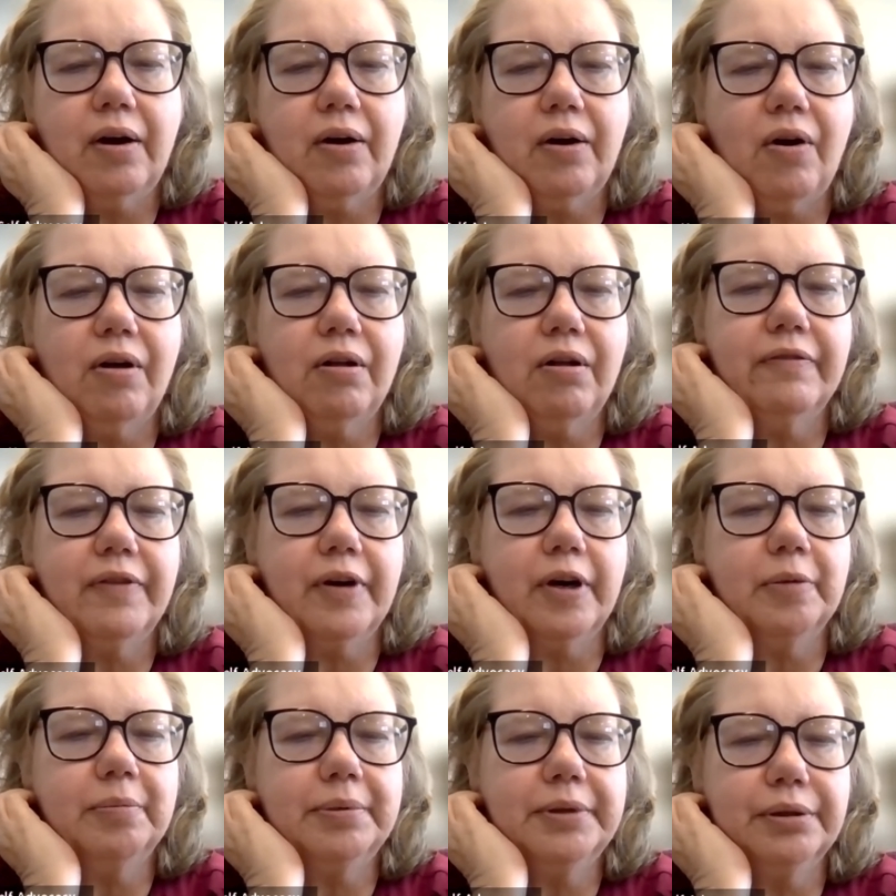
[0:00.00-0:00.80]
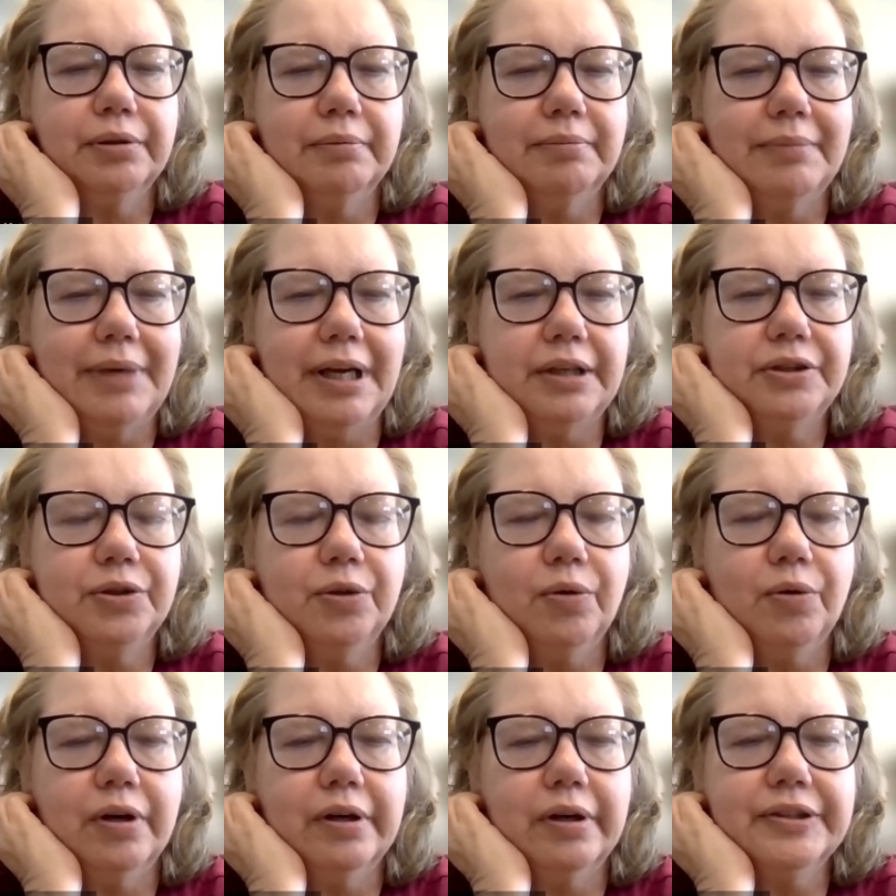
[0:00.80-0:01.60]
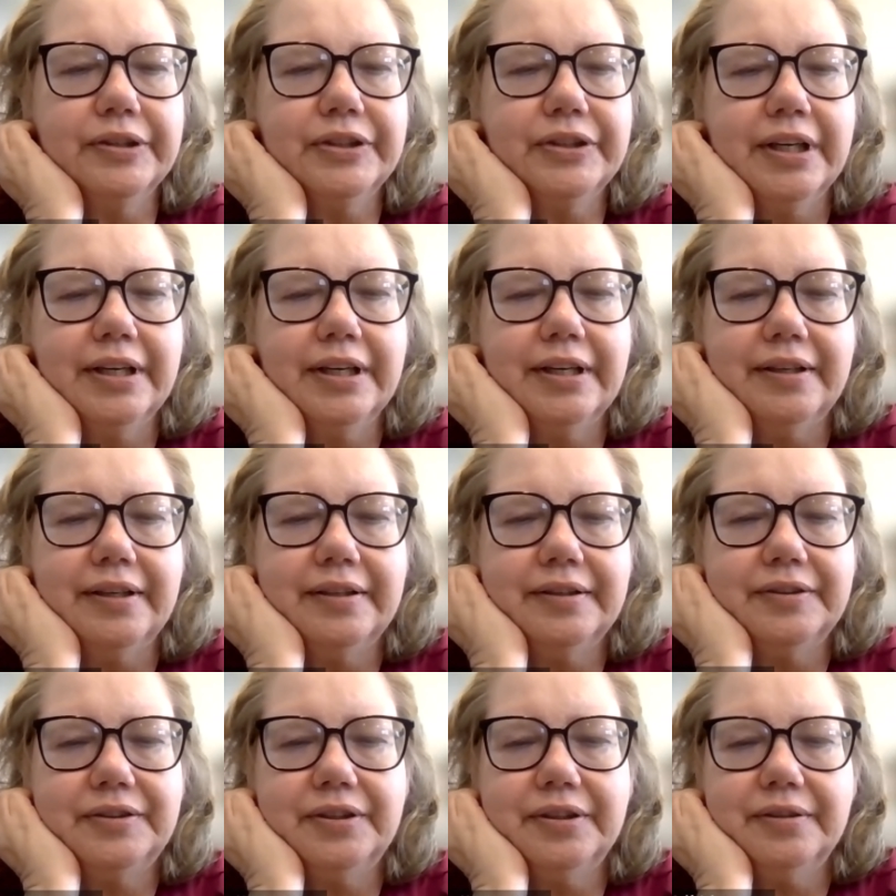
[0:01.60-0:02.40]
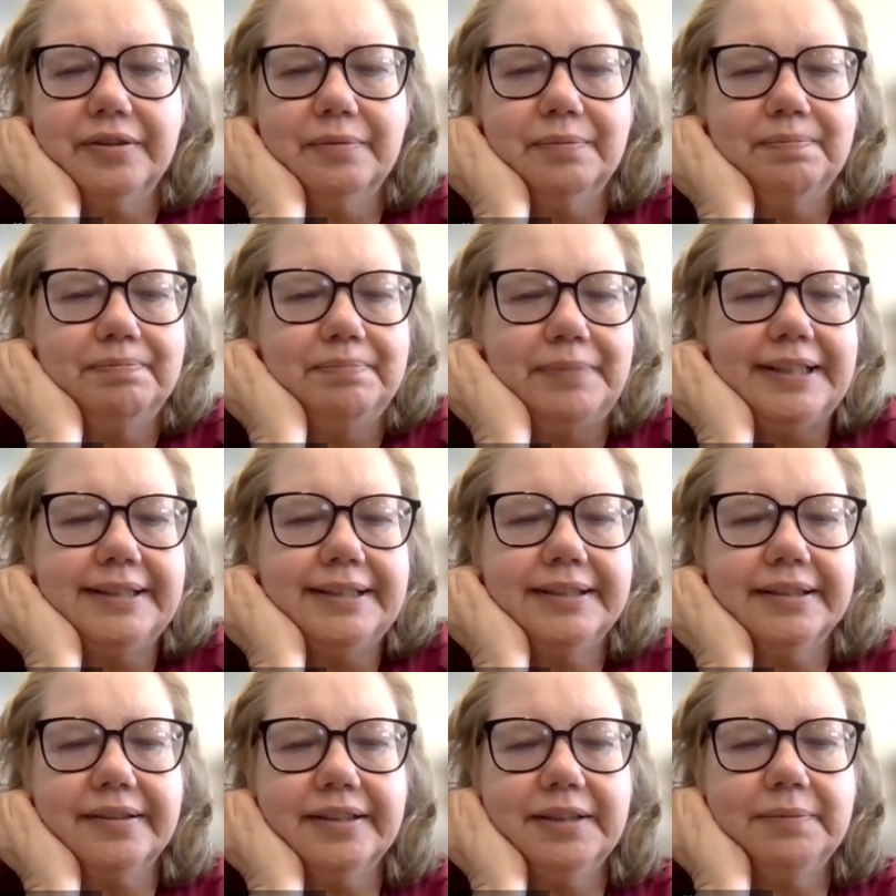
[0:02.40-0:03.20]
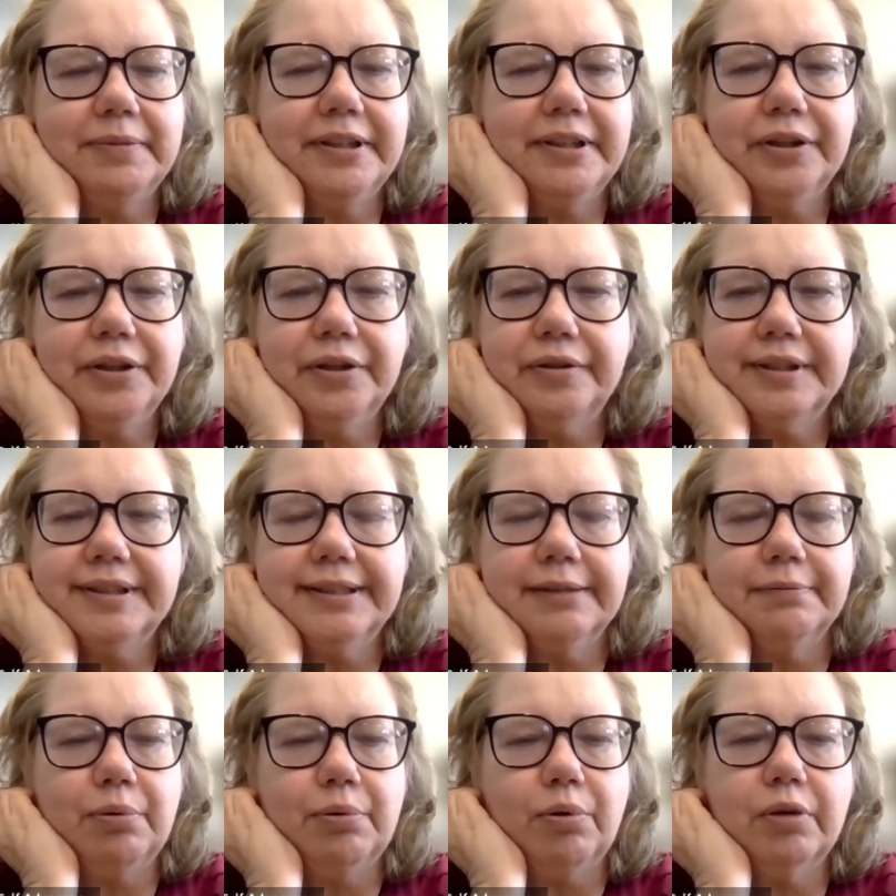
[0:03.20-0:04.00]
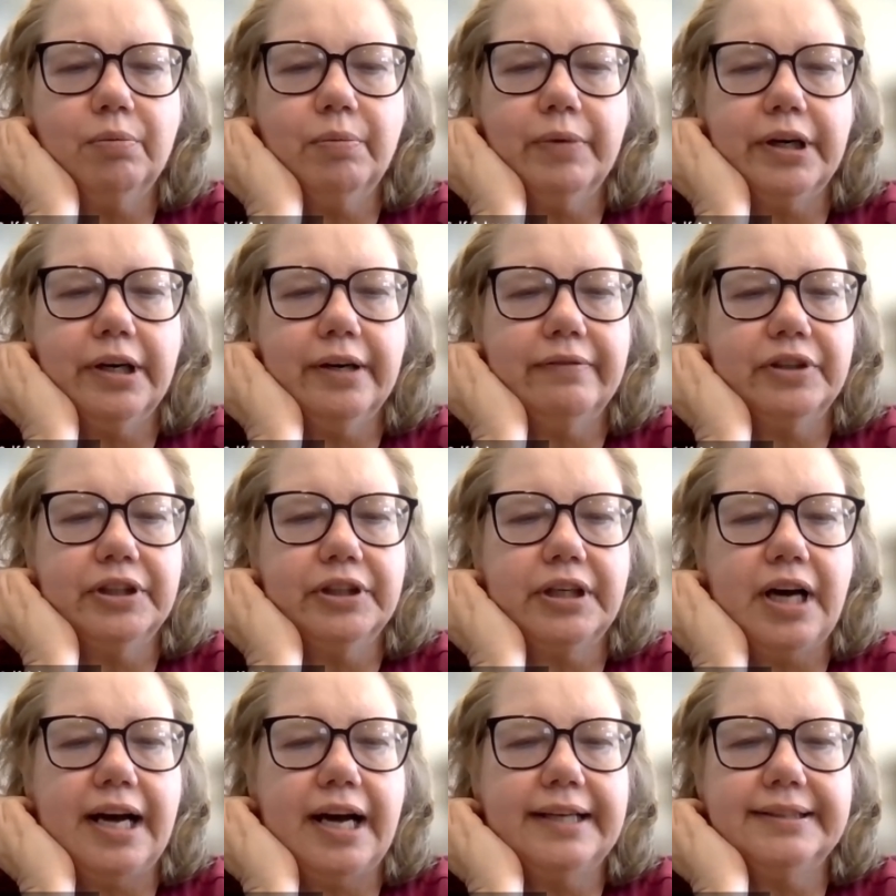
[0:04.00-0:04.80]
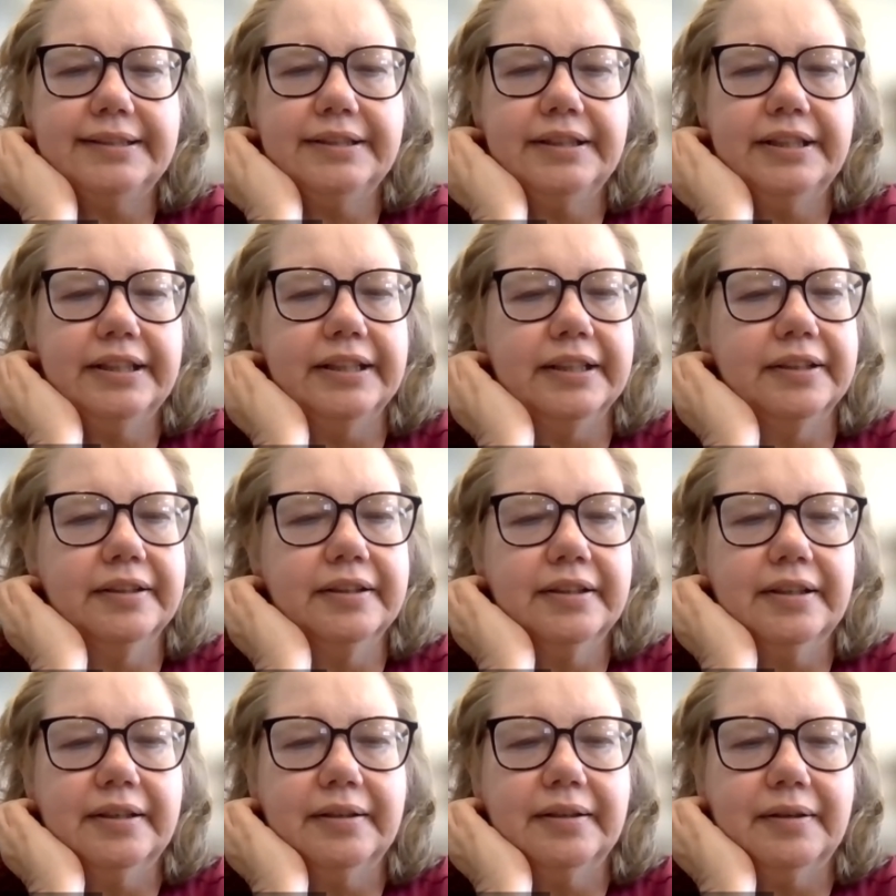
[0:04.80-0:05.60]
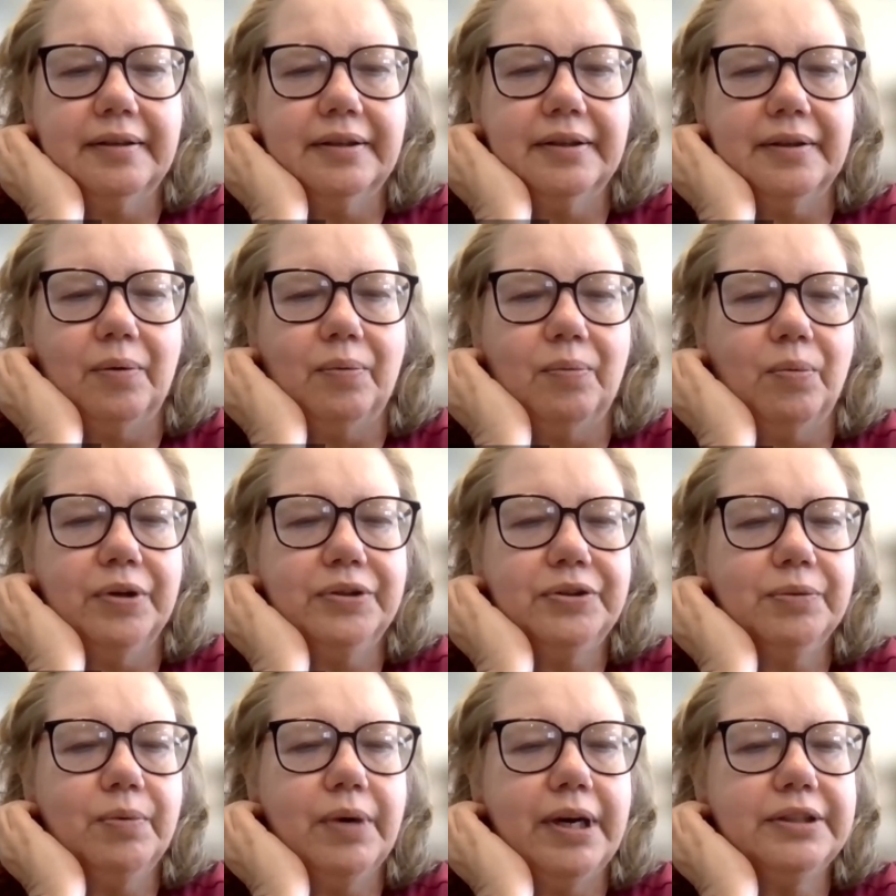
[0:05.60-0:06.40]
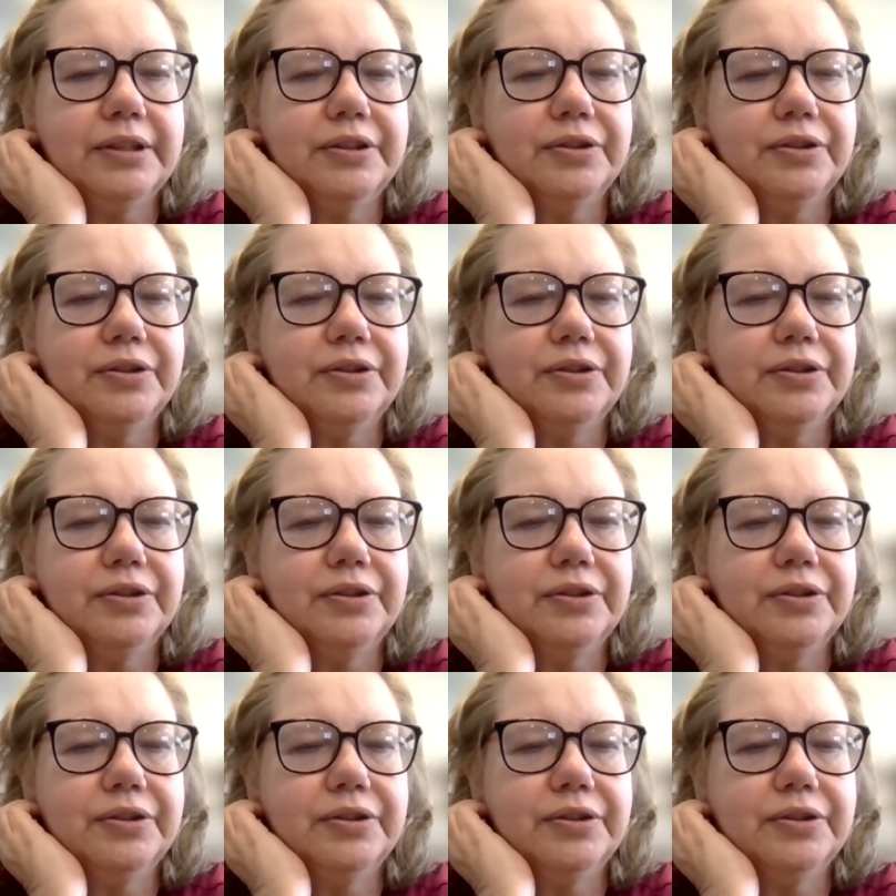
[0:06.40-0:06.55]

all of our peer mentors, to basically be there to support whatever you guys need. You know, what do?